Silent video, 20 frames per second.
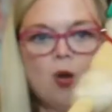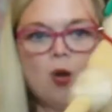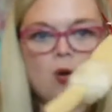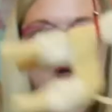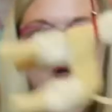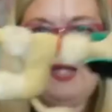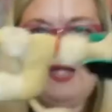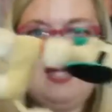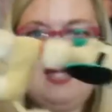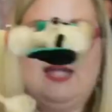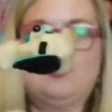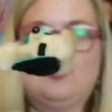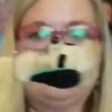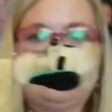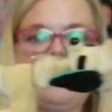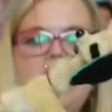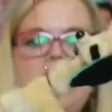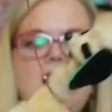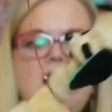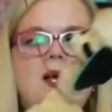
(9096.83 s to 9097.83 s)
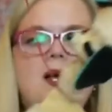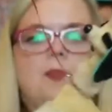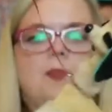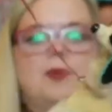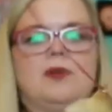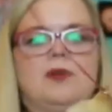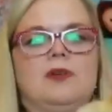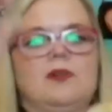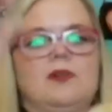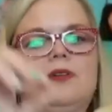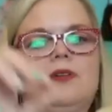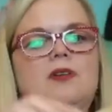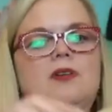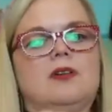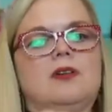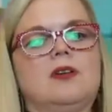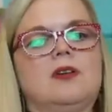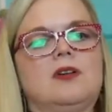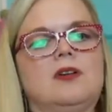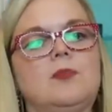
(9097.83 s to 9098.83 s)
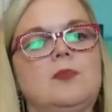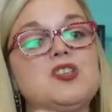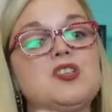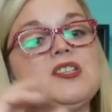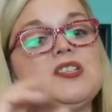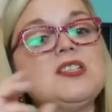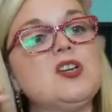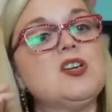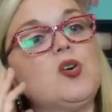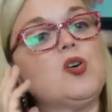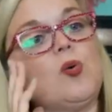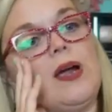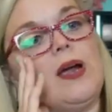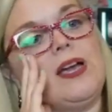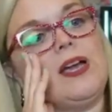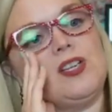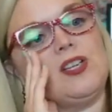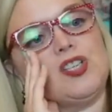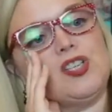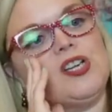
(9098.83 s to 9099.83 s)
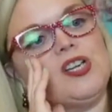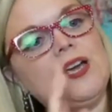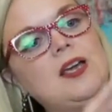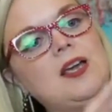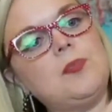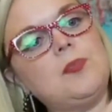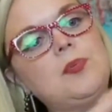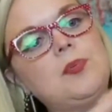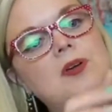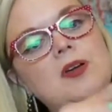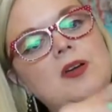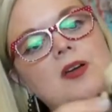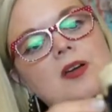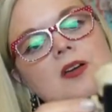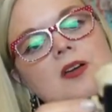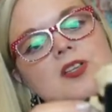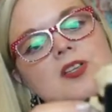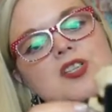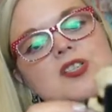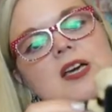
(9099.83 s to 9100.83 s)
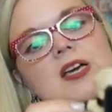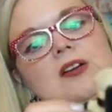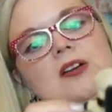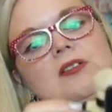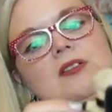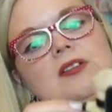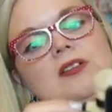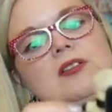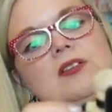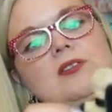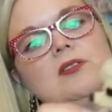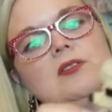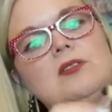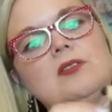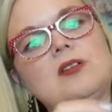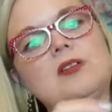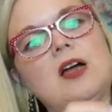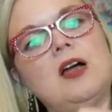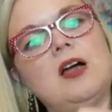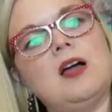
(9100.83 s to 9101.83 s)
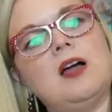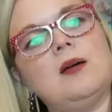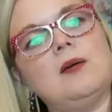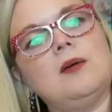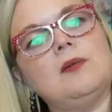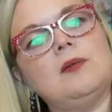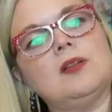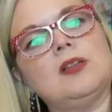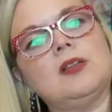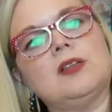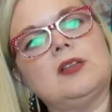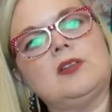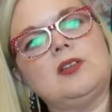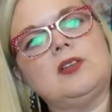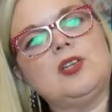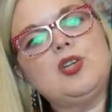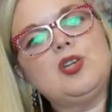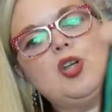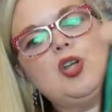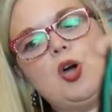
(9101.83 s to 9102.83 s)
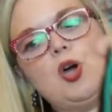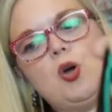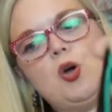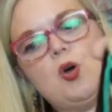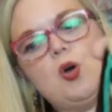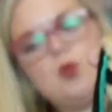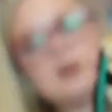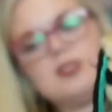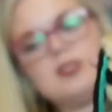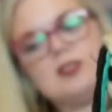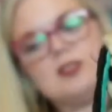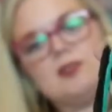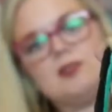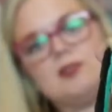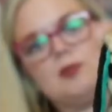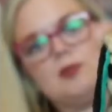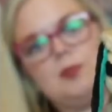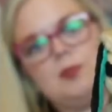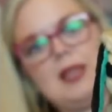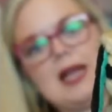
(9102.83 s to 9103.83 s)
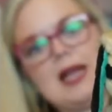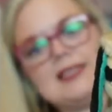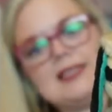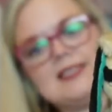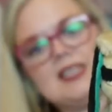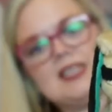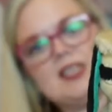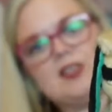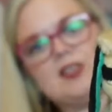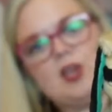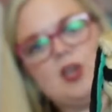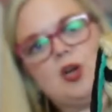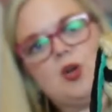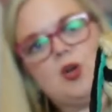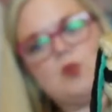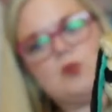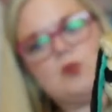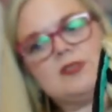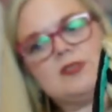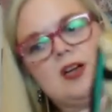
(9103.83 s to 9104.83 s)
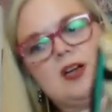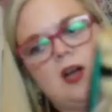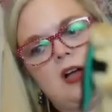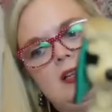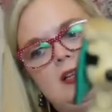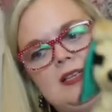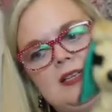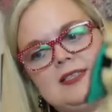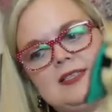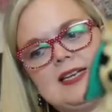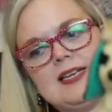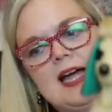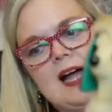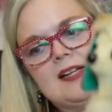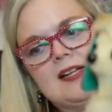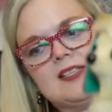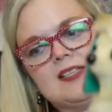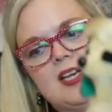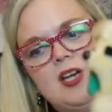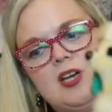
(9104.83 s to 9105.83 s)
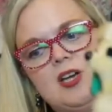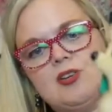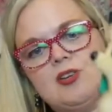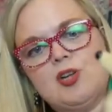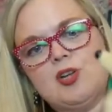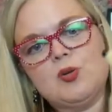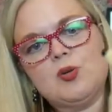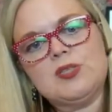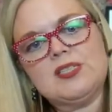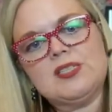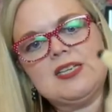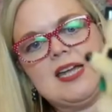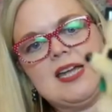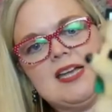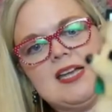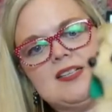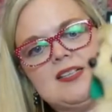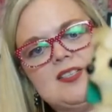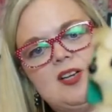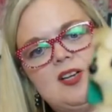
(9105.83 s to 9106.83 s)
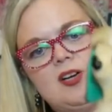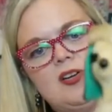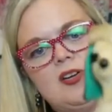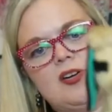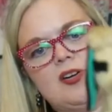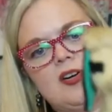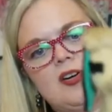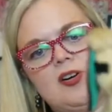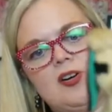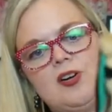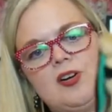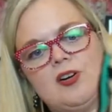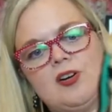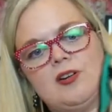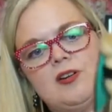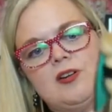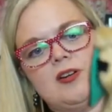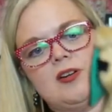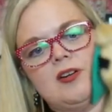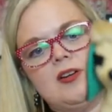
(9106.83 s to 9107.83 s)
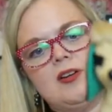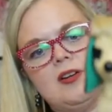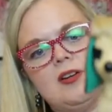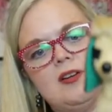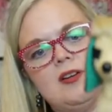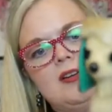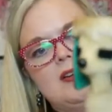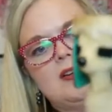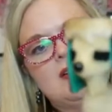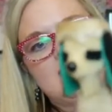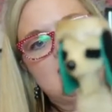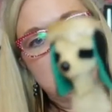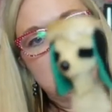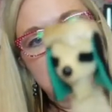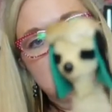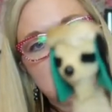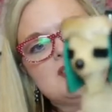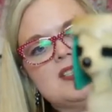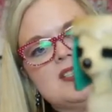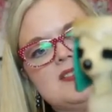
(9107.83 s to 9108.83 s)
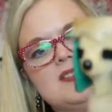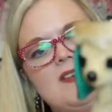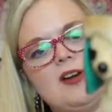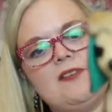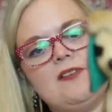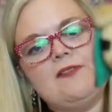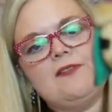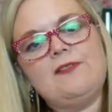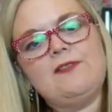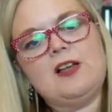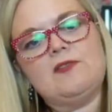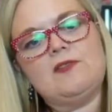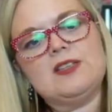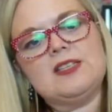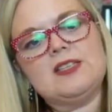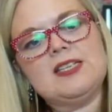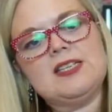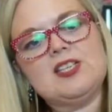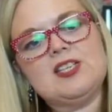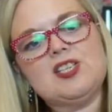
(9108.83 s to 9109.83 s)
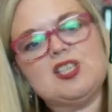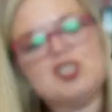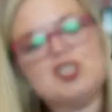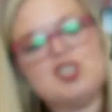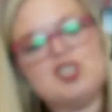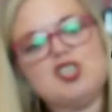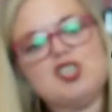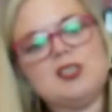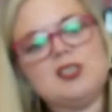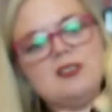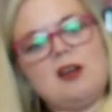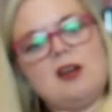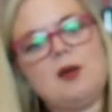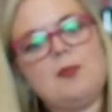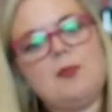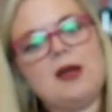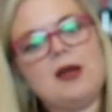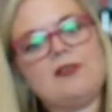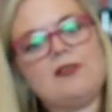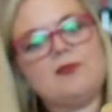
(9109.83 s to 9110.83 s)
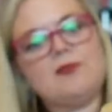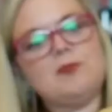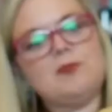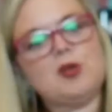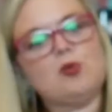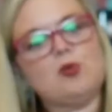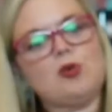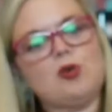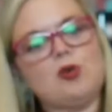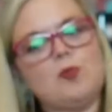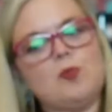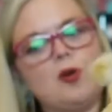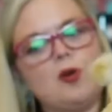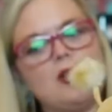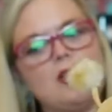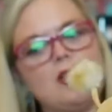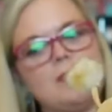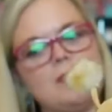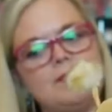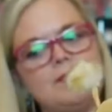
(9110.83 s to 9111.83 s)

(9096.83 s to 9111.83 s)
Hang her up. But she's in great shape. She's got a little uh, little nose, a little plastic nose, all intact, no stains on her. She's very velvety. She's just got back from the groomer.